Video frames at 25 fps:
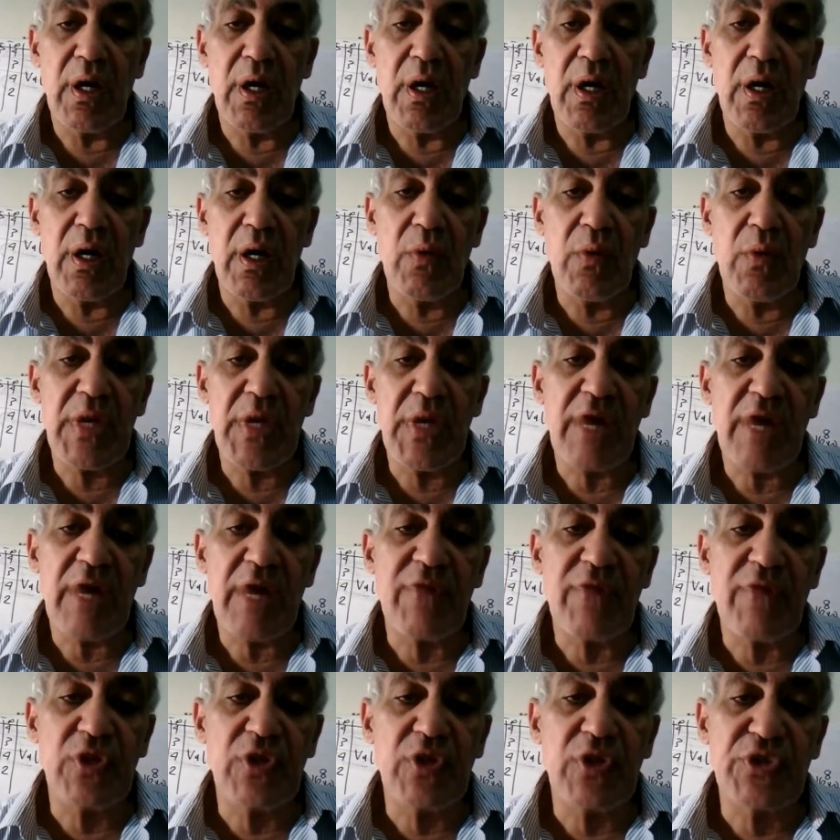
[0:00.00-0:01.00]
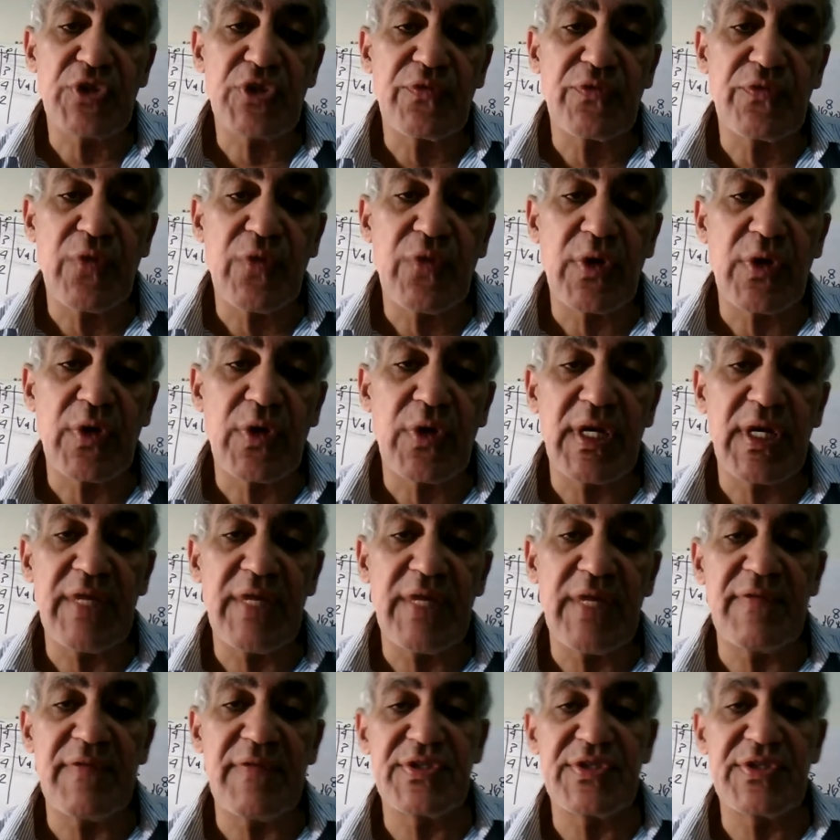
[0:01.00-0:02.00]
We have also four
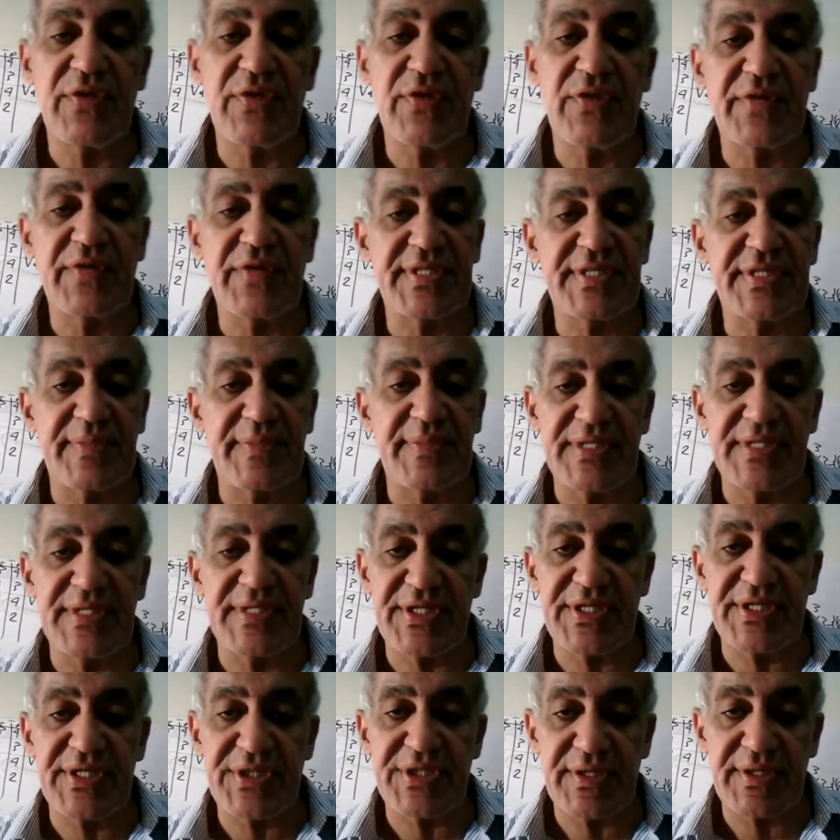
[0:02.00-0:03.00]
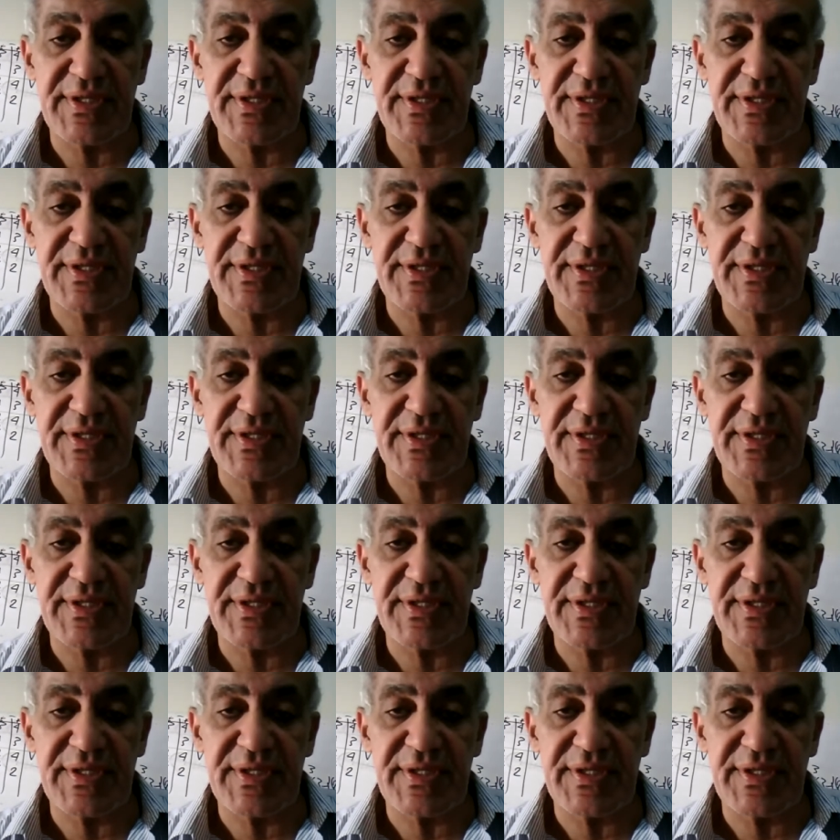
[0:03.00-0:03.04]
levels of customization.